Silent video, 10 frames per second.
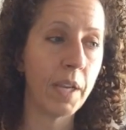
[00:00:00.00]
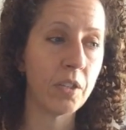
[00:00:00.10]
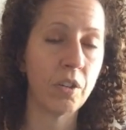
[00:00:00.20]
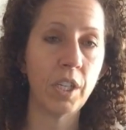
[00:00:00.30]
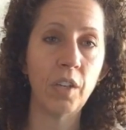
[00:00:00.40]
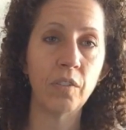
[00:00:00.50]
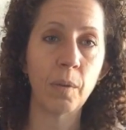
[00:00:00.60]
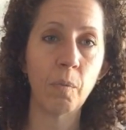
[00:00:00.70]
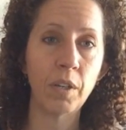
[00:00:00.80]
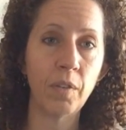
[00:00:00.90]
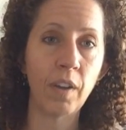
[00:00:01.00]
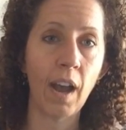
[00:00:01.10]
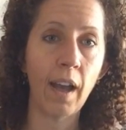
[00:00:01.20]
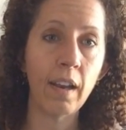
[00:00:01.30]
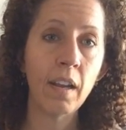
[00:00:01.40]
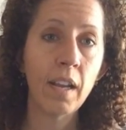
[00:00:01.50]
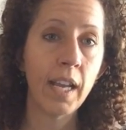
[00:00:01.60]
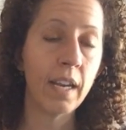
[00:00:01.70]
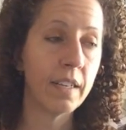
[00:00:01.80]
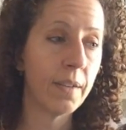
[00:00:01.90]
make sure to use up what you've got
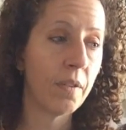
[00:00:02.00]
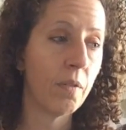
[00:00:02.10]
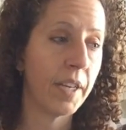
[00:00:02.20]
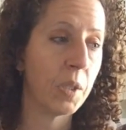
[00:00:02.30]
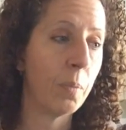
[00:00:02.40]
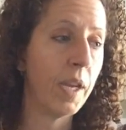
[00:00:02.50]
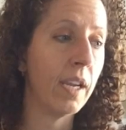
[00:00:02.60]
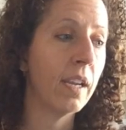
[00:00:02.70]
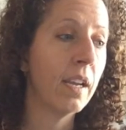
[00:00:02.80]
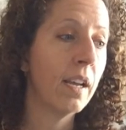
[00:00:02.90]
in a different recipe.